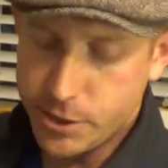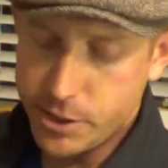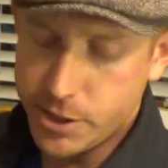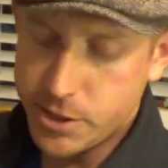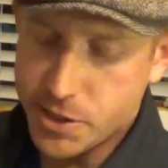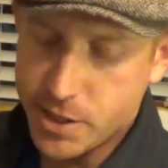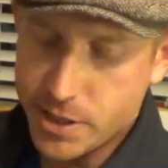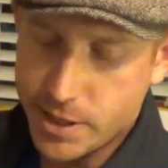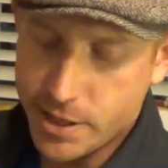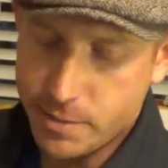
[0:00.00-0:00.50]

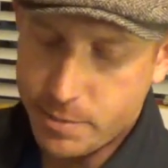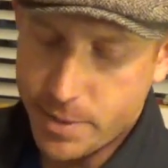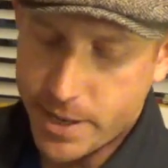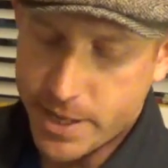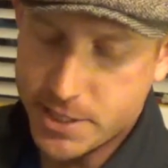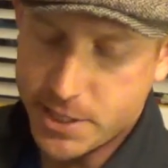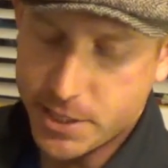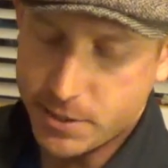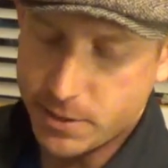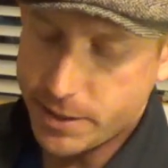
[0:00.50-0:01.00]
just gonna
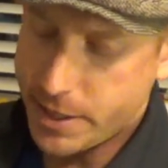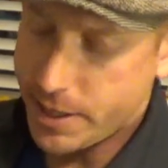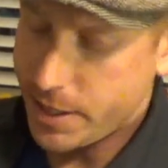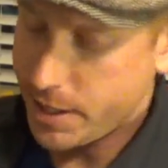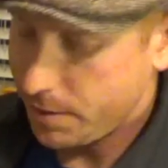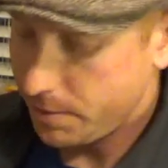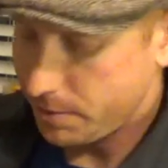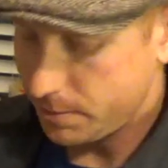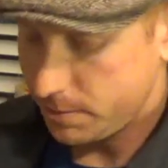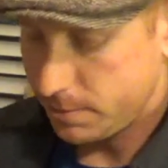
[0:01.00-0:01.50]

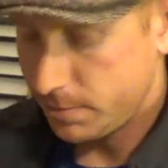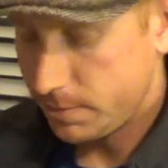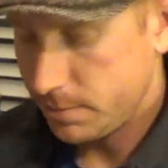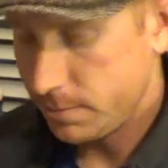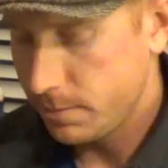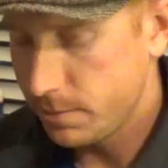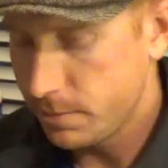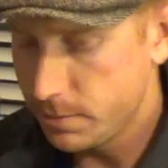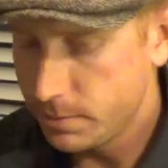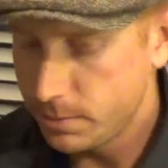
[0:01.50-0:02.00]
basically,
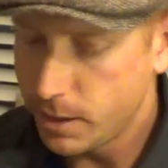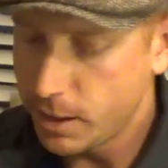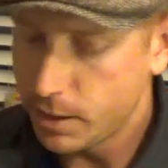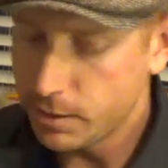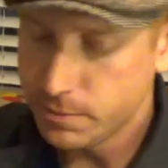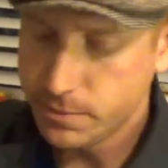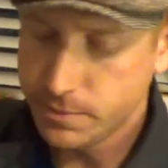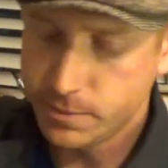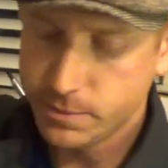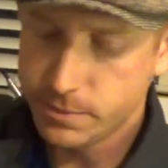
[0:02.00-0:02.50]
well,
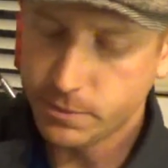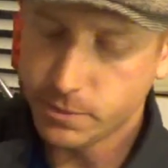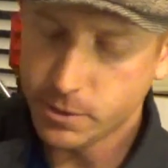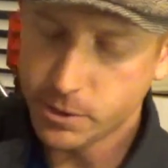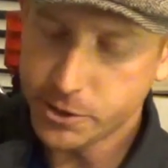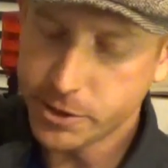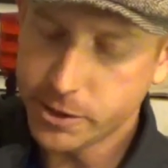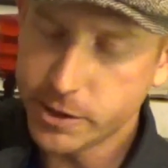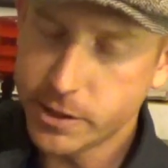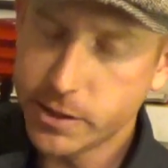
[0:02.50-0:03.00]

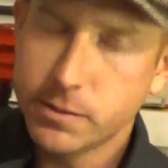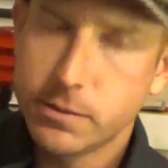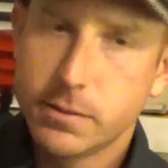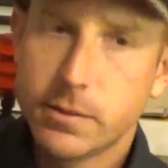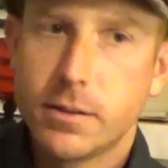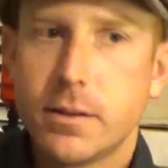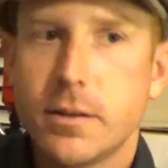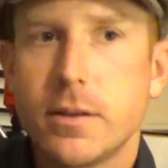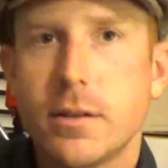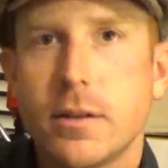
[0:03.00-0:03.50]
first you're gonna
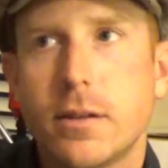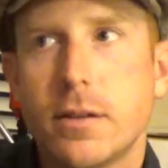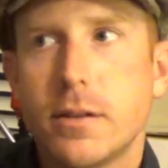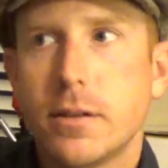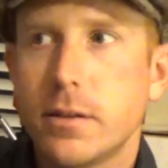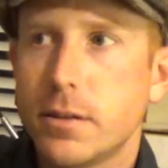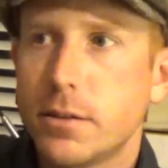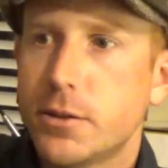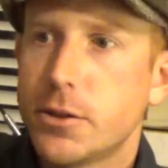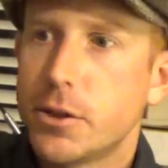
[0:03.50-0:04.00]

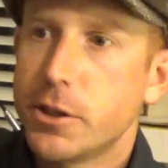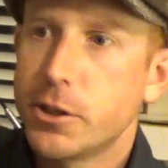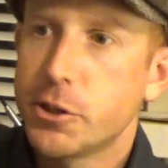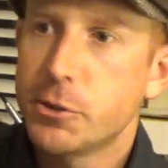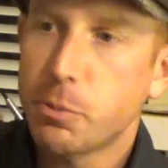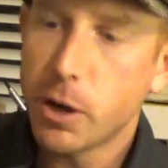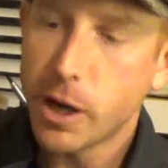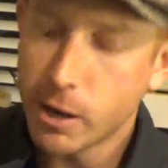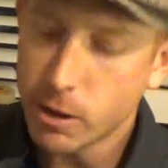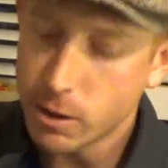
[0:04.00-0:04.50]
turn your
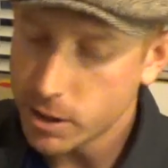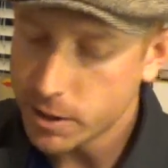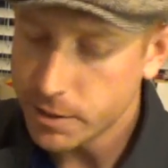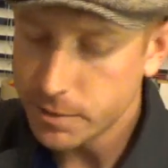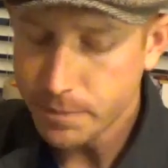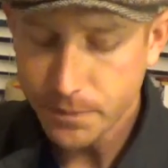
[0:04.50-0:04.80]
sprayer on.